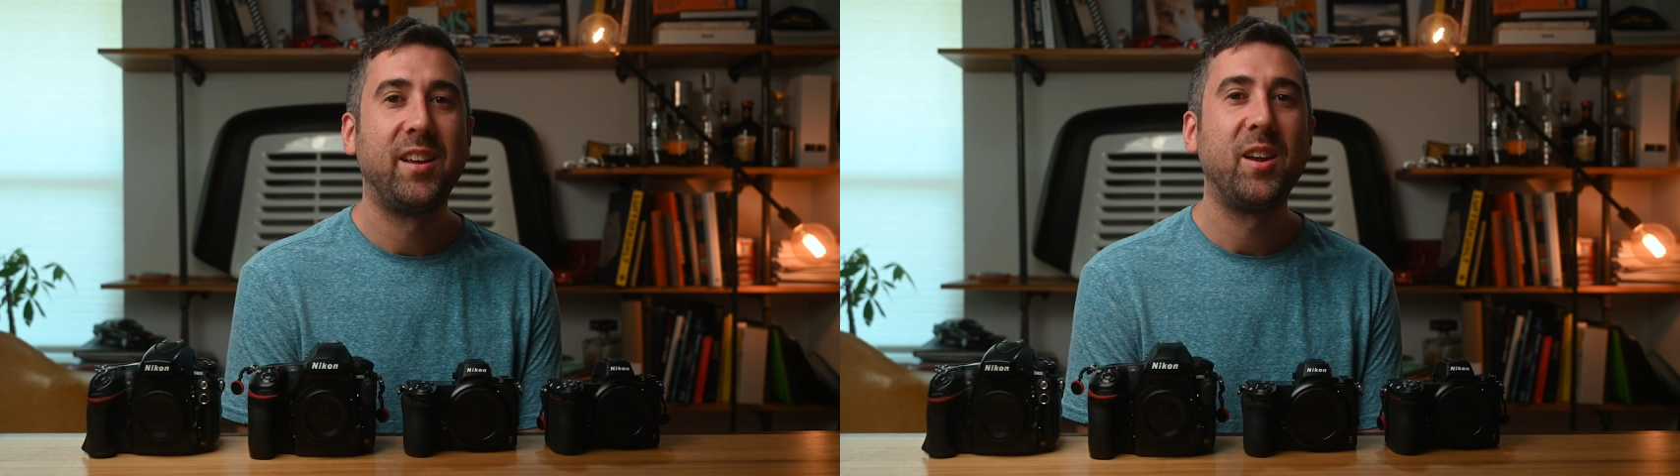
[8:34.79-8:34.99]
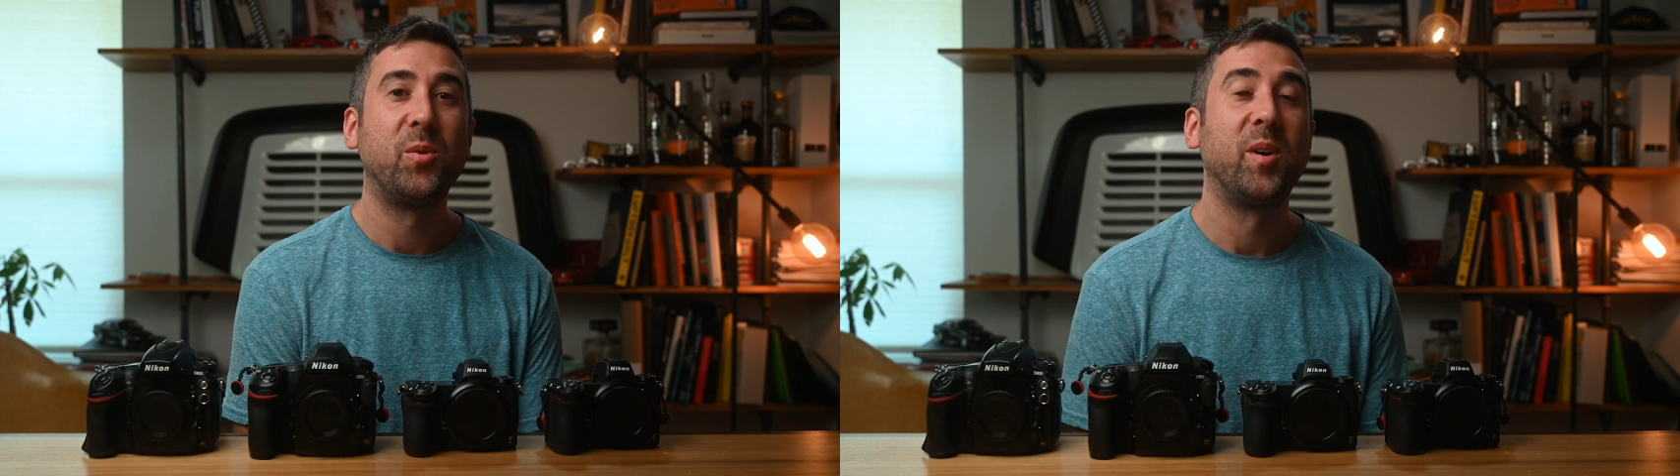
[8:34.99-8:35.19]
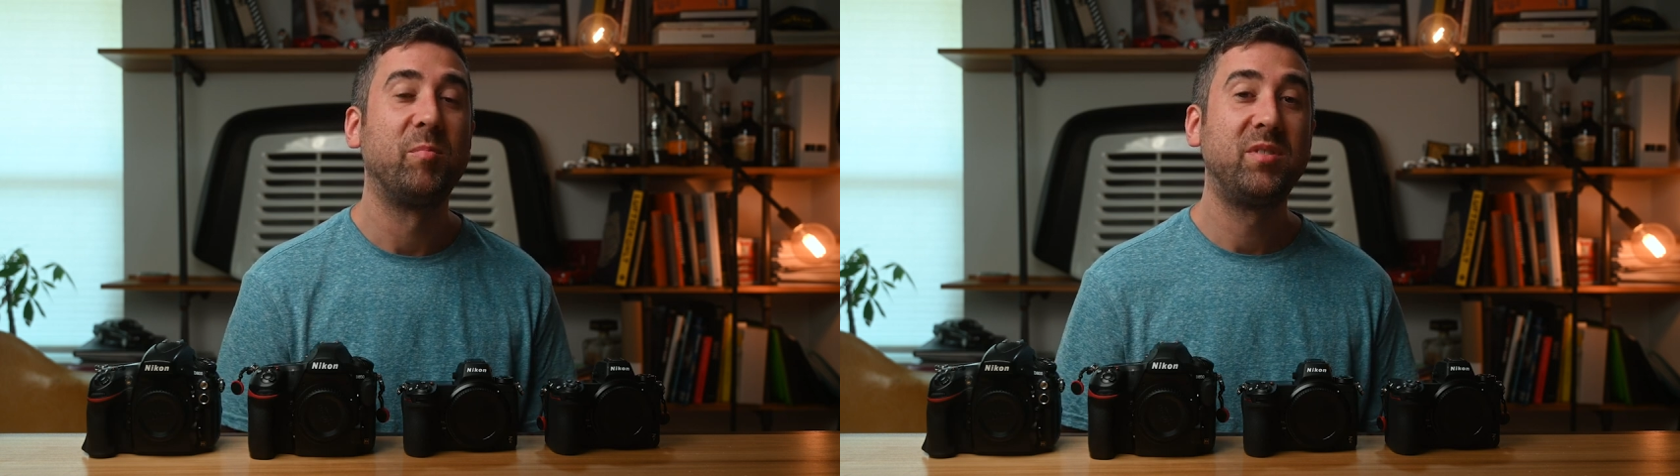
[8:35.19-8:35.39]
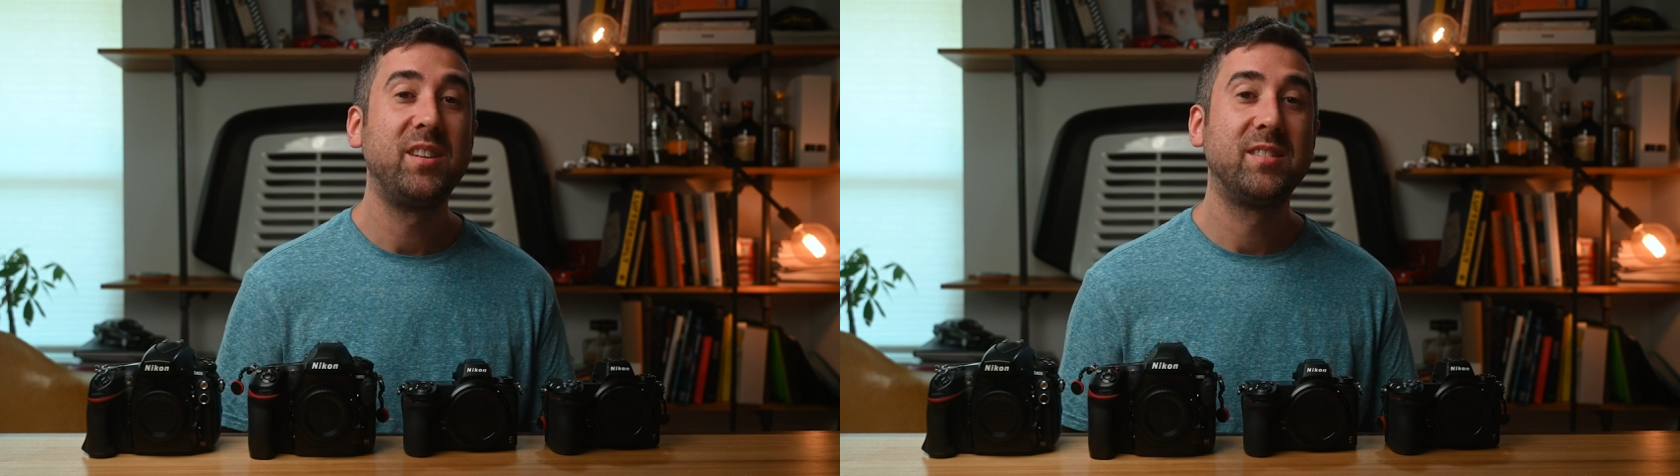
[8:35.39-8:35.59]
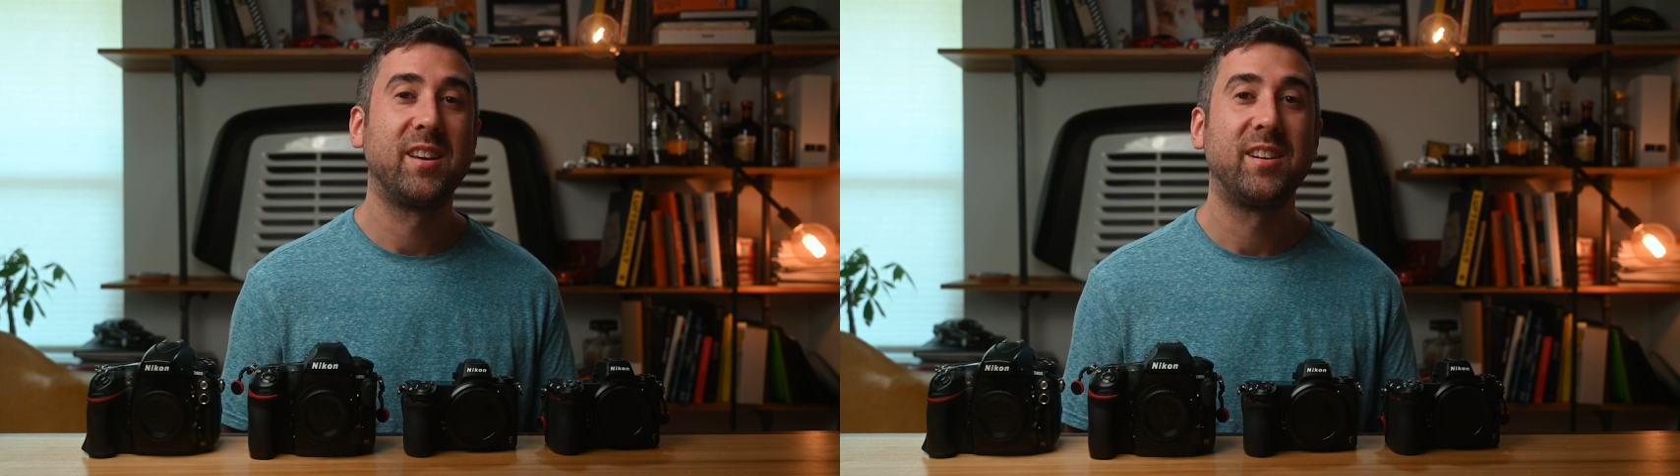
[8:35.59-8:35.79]
Anyway,
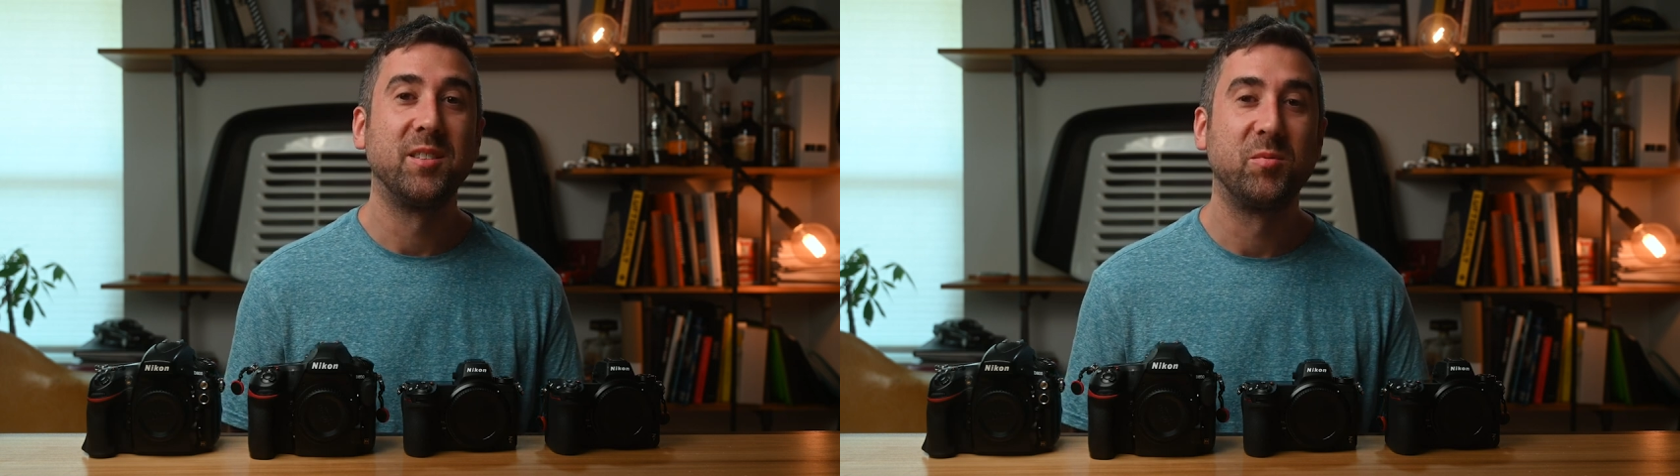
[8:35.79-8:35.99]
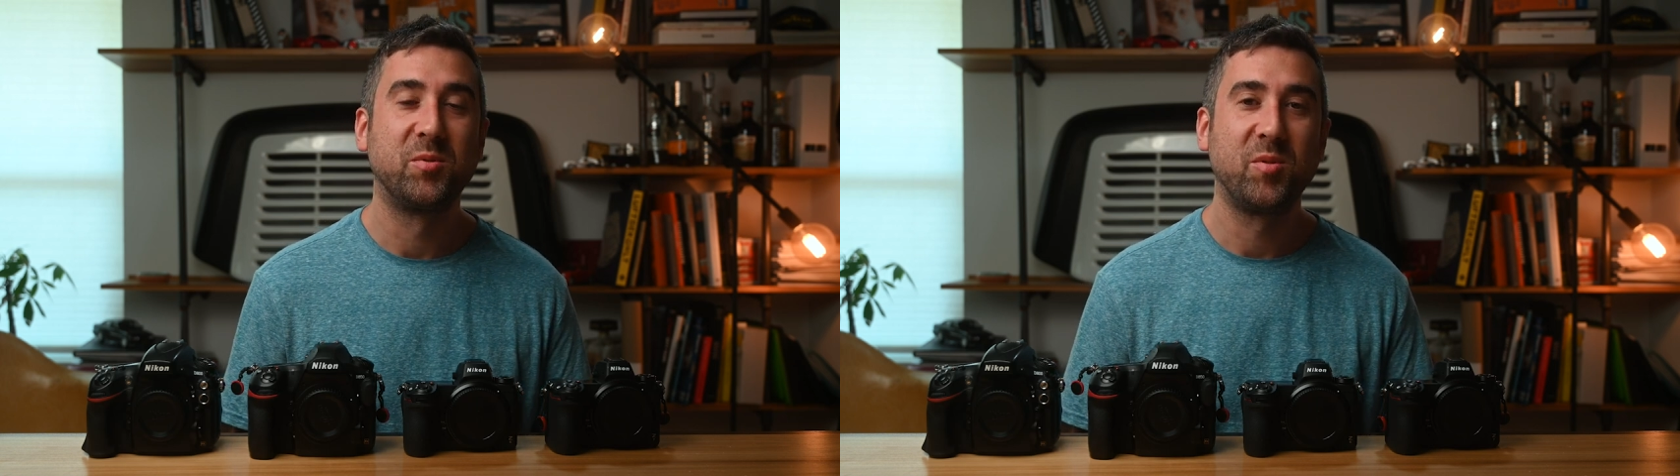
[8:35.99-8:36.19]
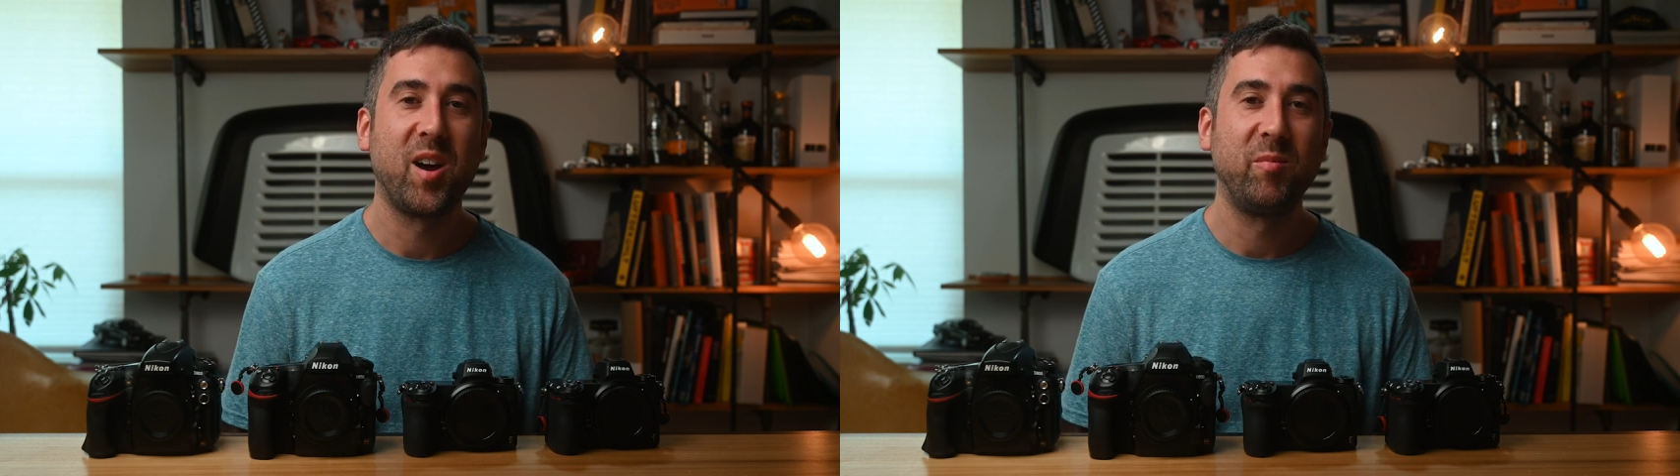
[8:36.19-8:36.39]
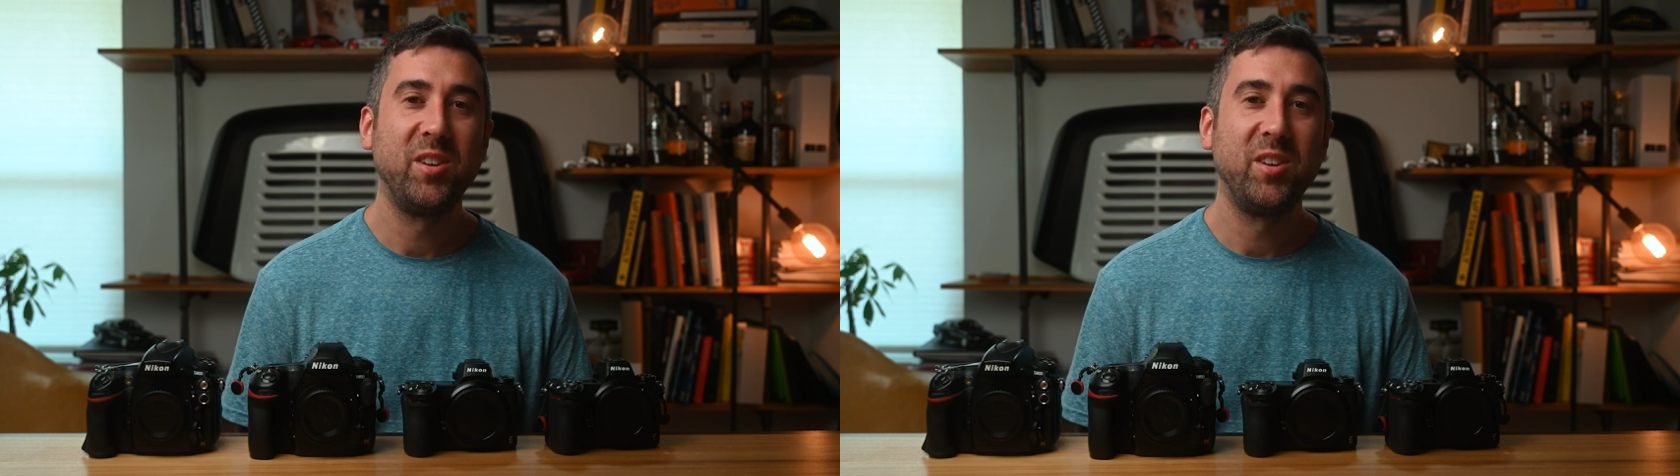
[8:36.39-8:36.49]
please like and subscribe,